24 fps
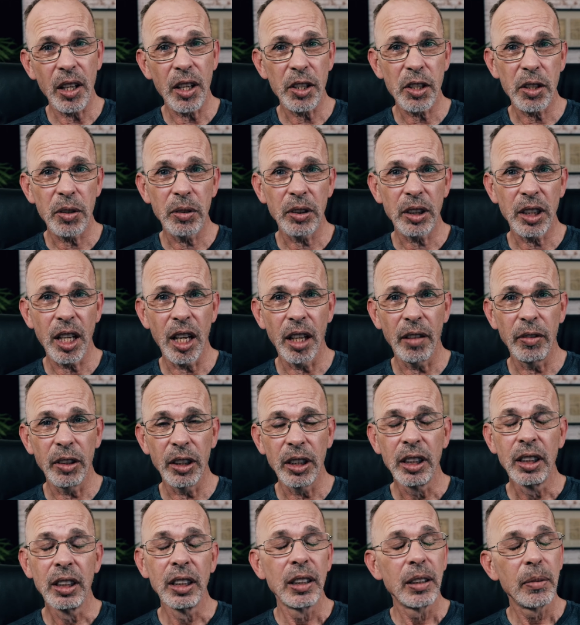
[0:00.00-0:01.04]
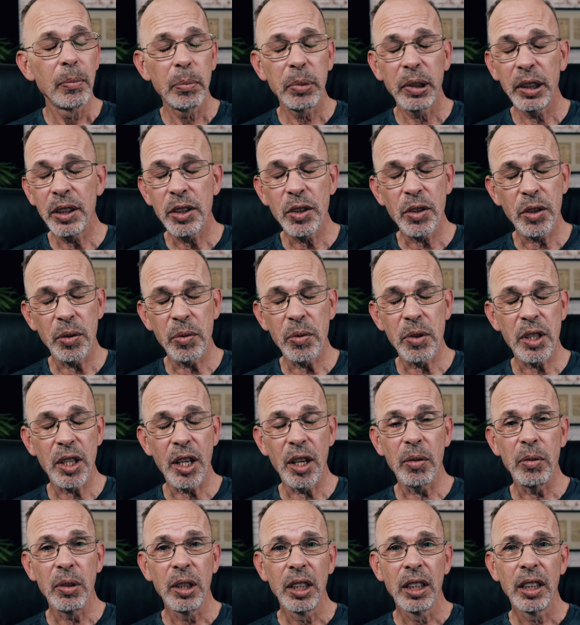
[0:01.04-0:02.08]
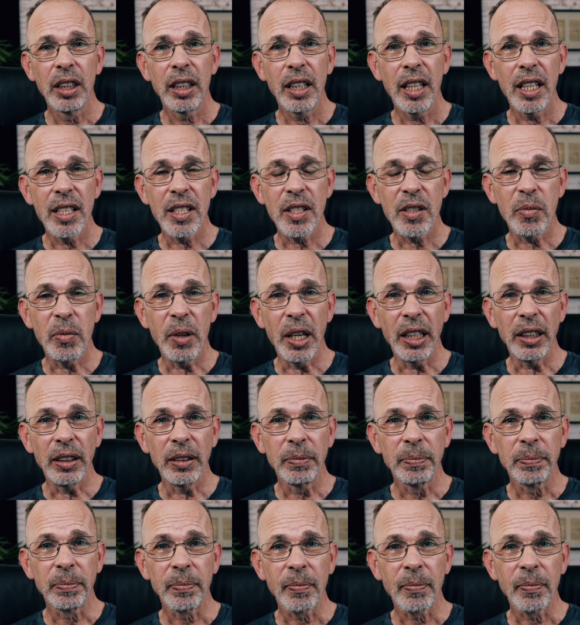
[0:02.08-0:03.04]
I should cover, please do so as well.